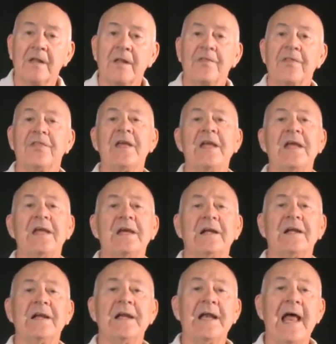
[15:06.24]
the
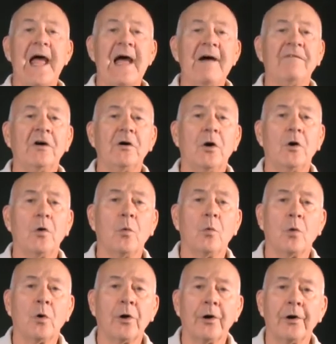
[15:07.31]
Navajo
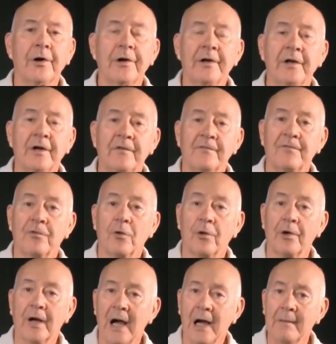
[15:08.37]
word for
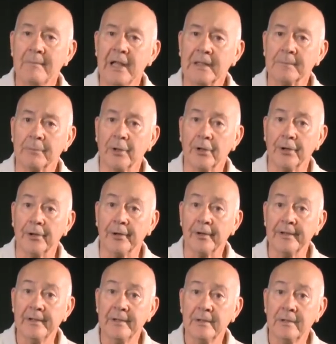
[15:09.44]

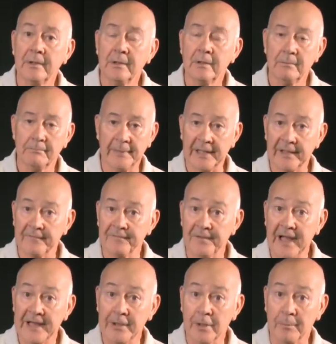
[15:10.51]
hummingbird meant
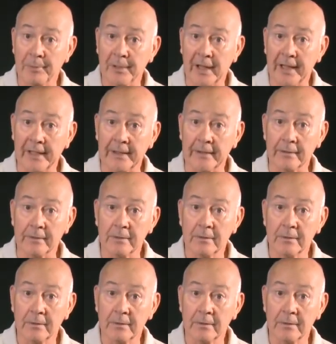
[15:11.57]
fighter plane.